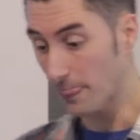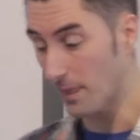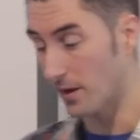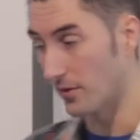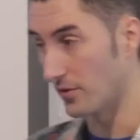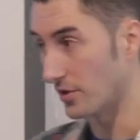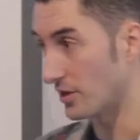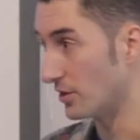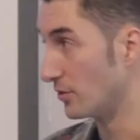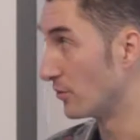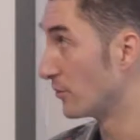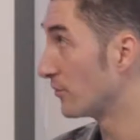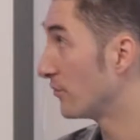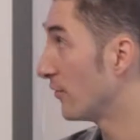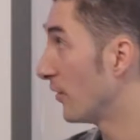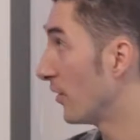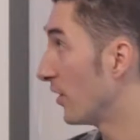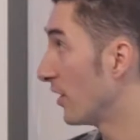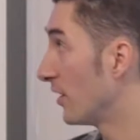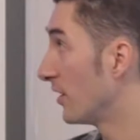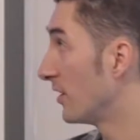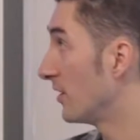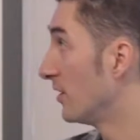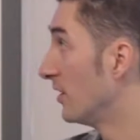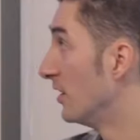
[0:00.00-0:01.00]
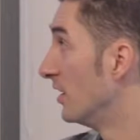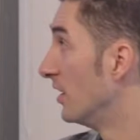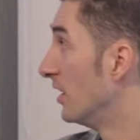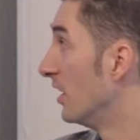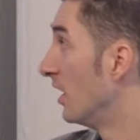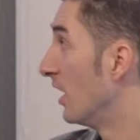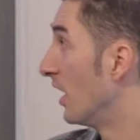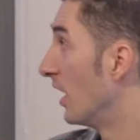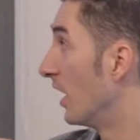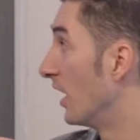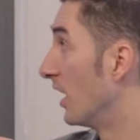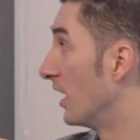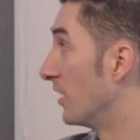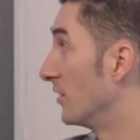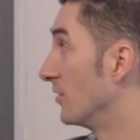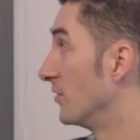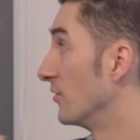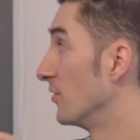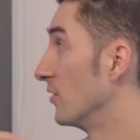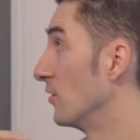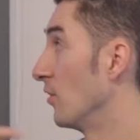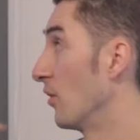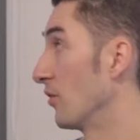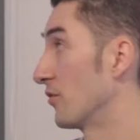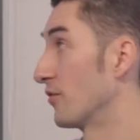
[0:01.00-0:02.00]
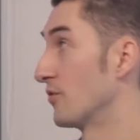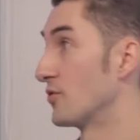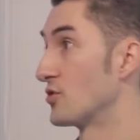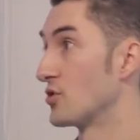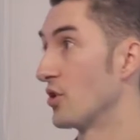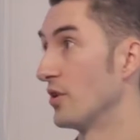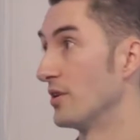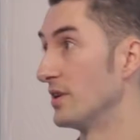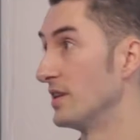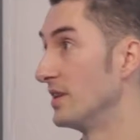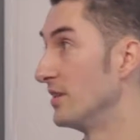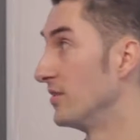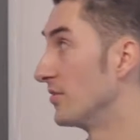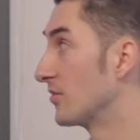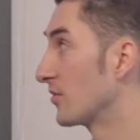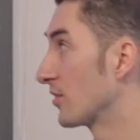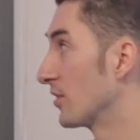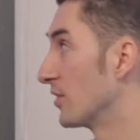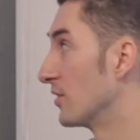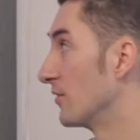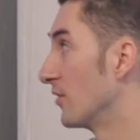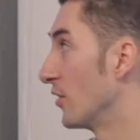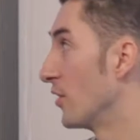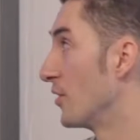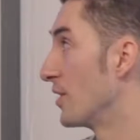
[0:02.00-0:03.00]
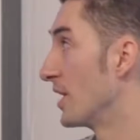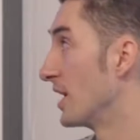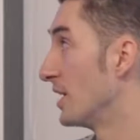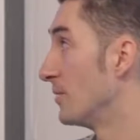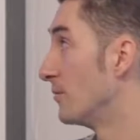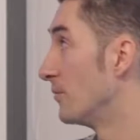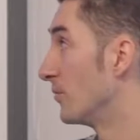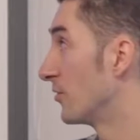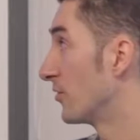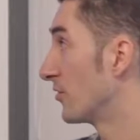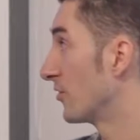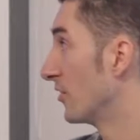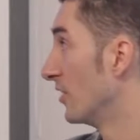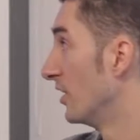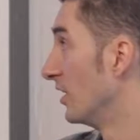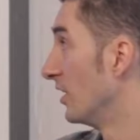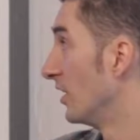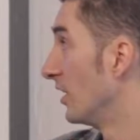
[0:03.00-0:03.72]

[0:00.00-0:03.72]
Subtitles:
the Kindle Fire, and lots of Chinese kind of OEMs